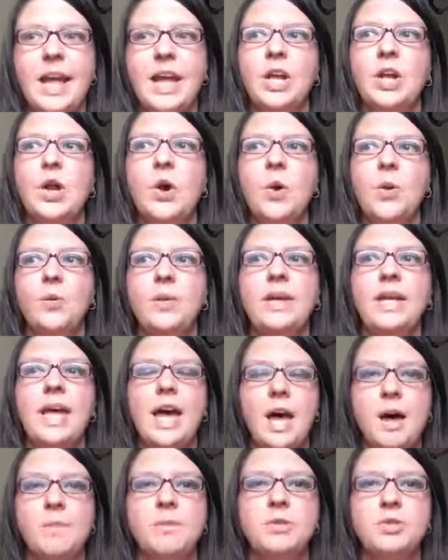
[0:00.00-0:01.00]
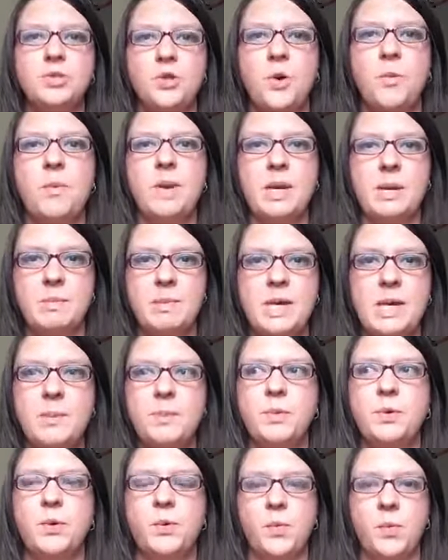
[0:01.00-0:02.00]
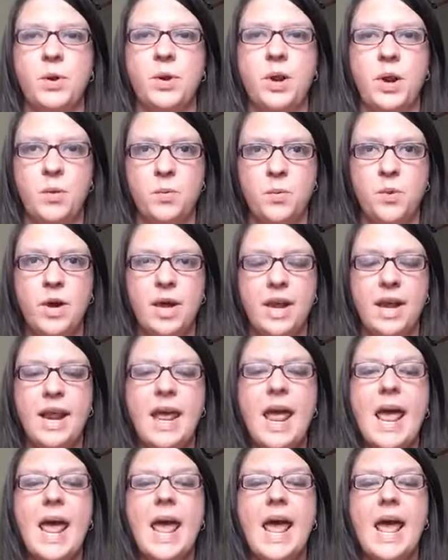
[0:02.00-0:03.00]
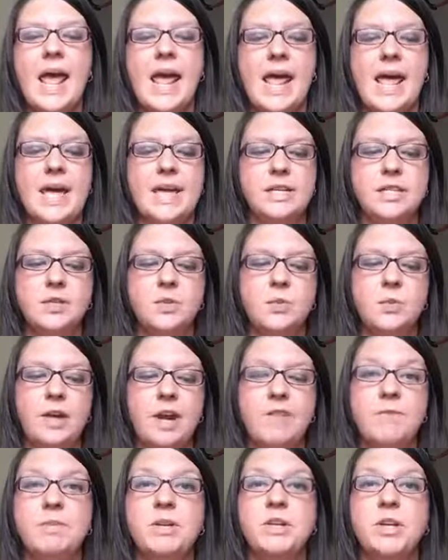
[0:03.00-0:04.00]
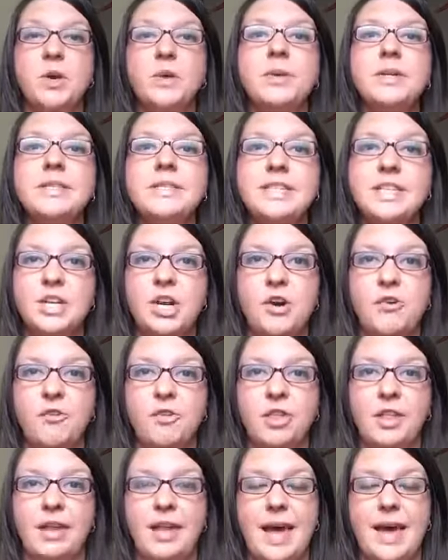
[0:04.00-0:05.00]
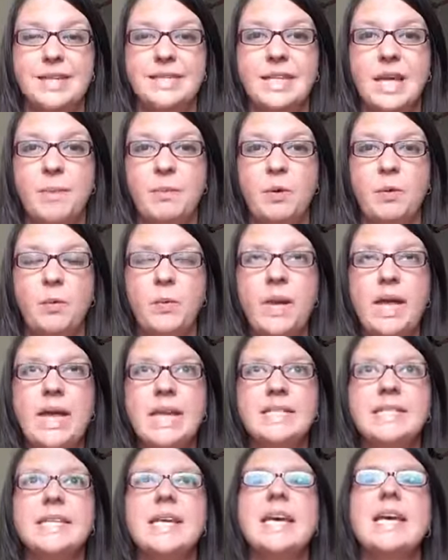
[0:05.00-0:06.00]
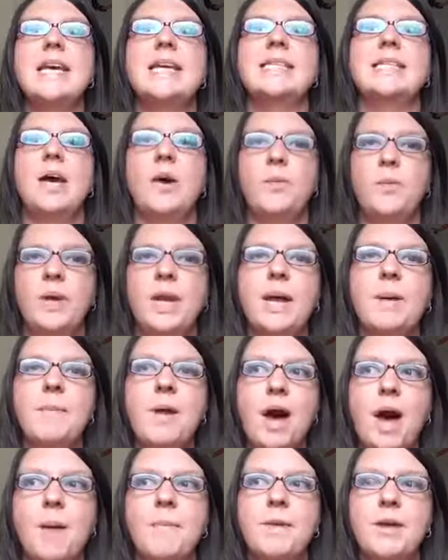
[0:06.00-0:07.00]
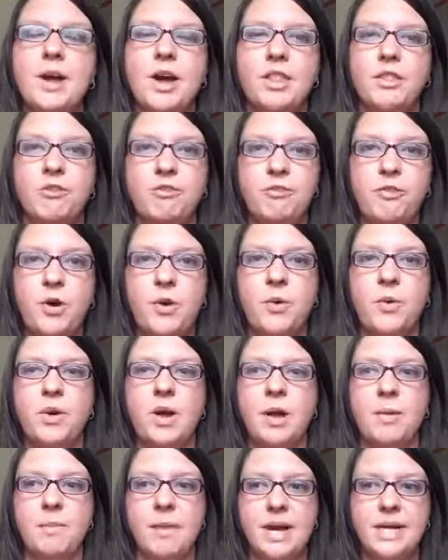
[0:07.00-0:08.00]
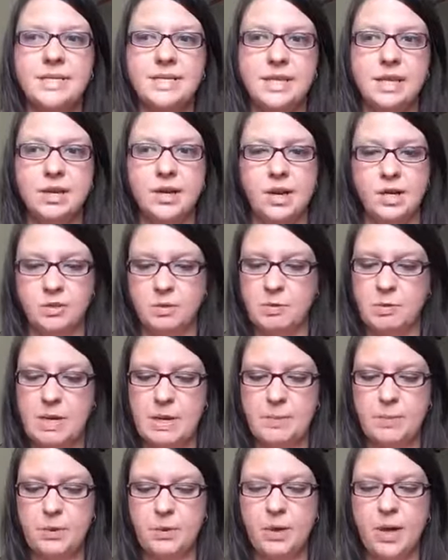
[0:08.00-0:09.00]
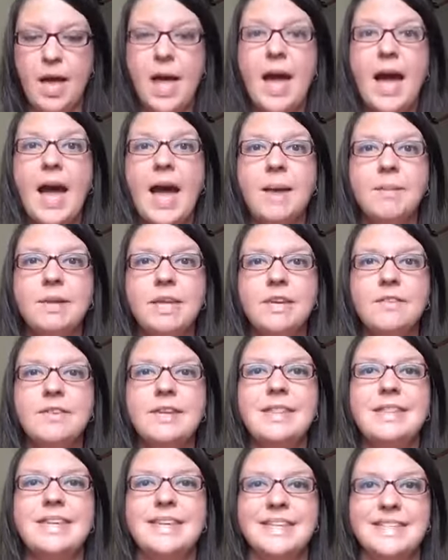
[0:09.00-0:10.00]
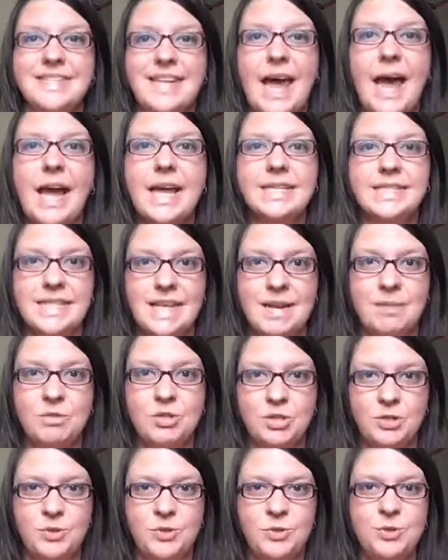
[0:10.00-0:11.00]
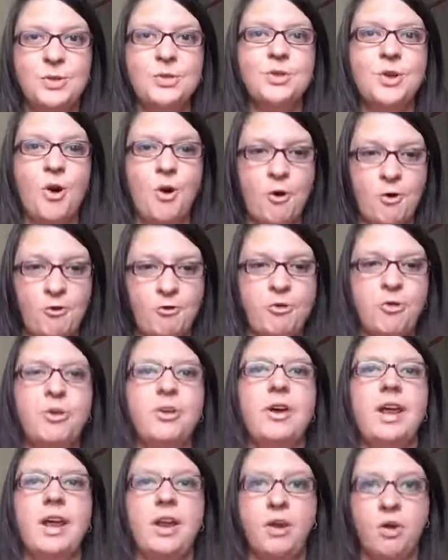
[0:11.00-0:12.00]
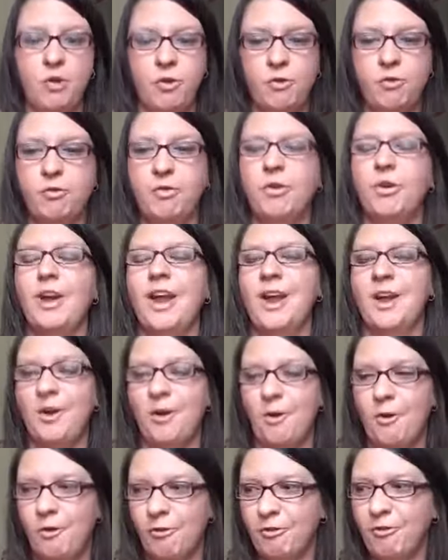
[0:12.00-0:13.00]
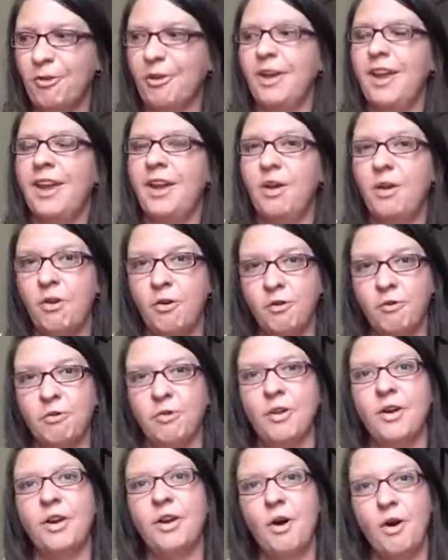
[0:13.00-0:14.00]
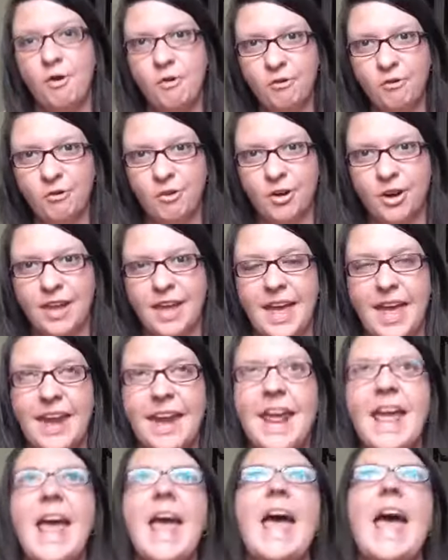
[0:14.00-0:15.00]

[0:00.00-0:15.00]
I can only help so many people one-on-one. And what I've been noticing over the last couple weeks is that when I'm hopping on the phone on mindset calls with people, I'm giving the exact same tools over and over and over and over and over again.